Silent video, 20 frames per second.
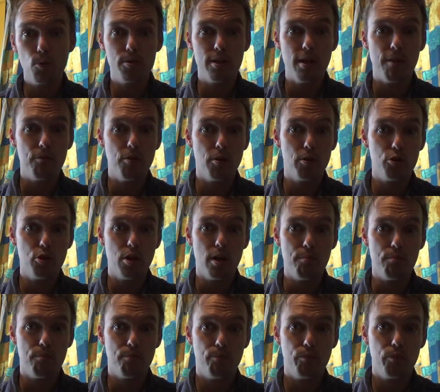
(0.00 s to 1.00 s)
stuff, not
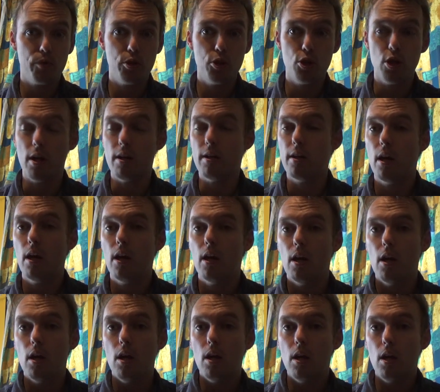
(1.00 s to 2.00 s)
cheap shit.
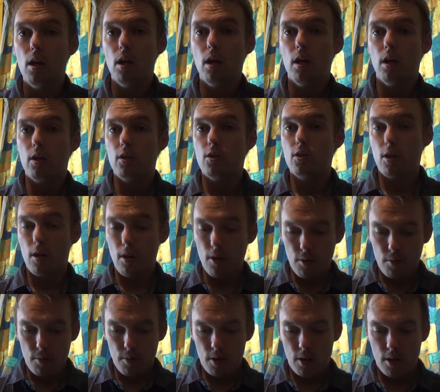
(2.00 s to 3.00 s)

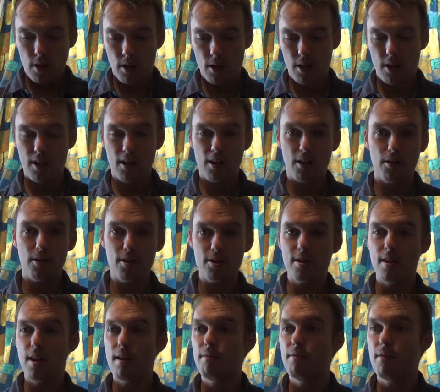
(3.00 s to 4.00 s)
So, got to
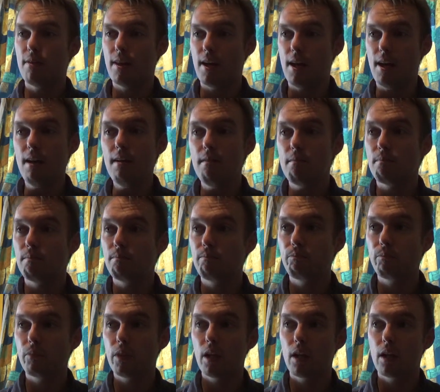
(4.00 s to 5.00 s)
save for that.
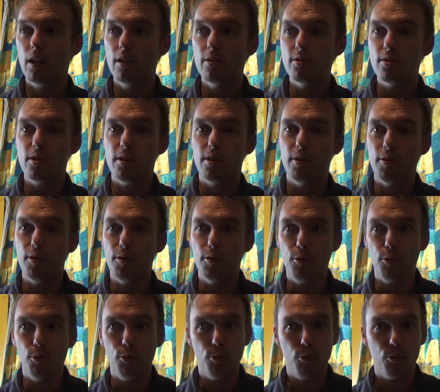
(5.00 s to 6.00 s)

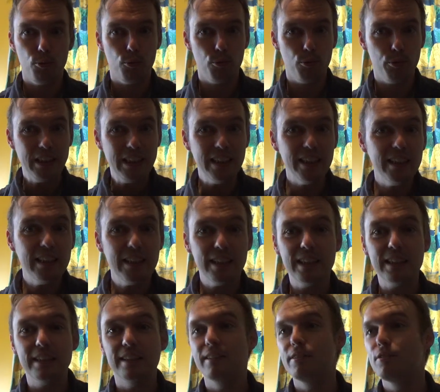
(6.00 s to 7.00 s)
So,
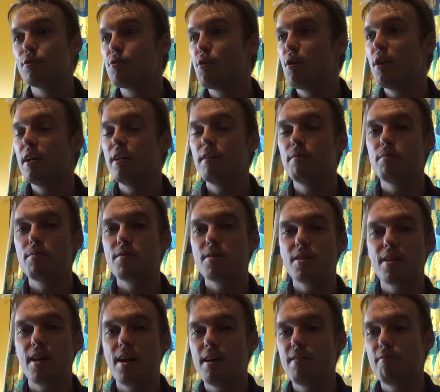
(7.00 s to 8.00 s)
yeah, trying to
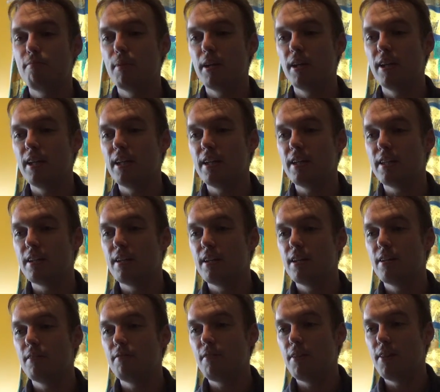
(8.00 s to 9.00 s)
save money
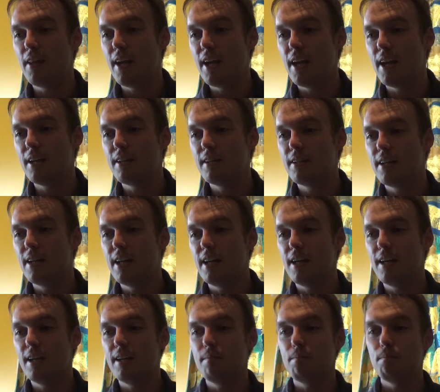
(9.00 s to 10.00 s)
for that
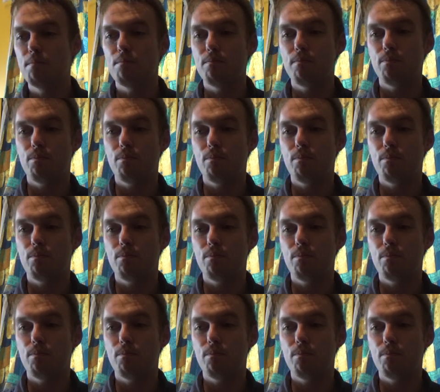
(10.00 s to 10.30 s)
and